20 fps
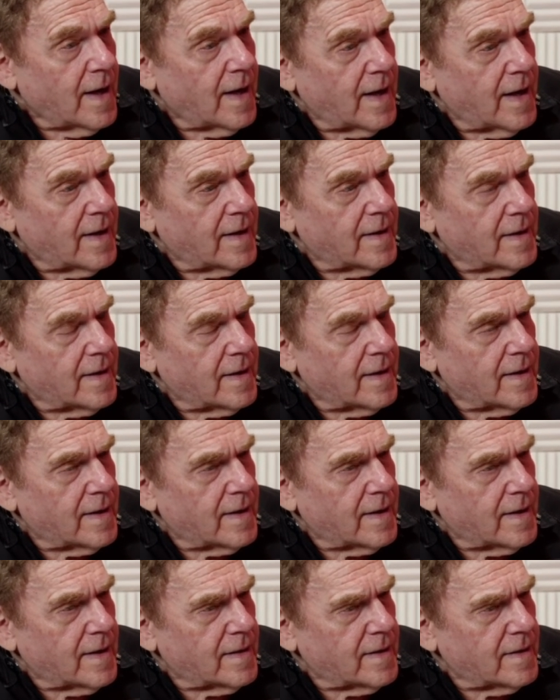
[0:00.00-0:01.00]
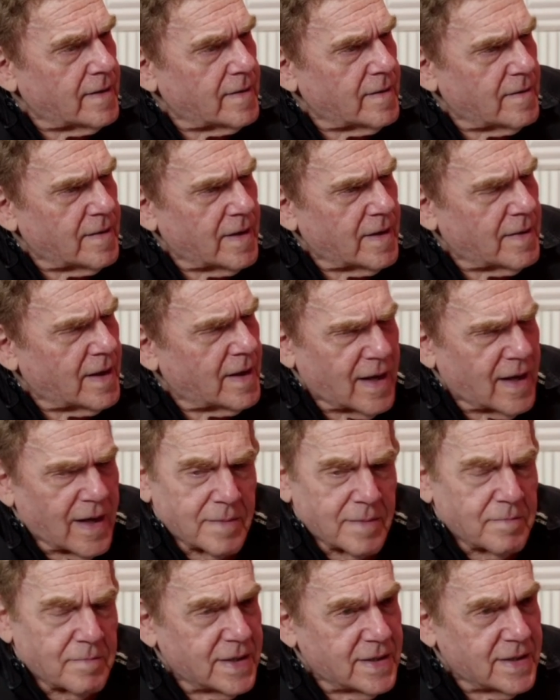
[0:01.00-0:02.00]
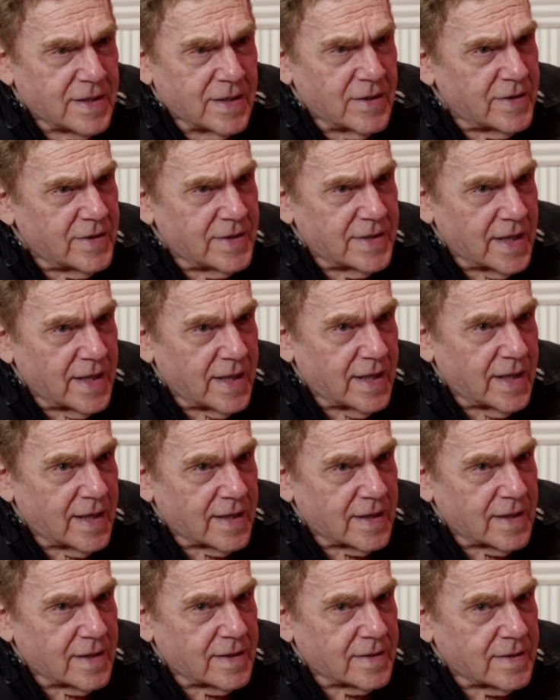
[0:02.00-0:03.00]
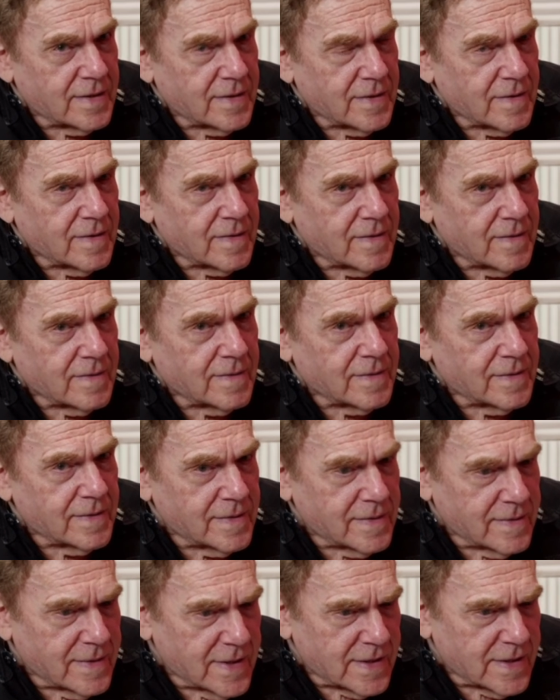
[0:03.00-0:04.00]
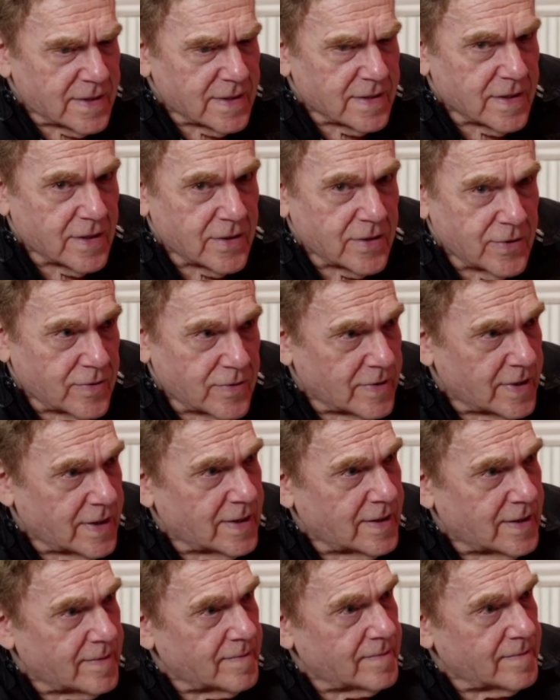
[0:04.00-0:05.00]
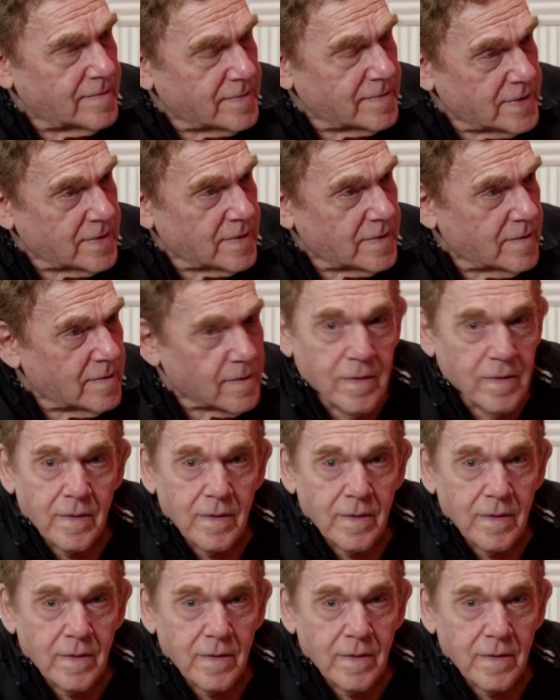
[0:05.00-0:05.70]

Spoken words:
And, you know, but you're dead, so this is a dream. So,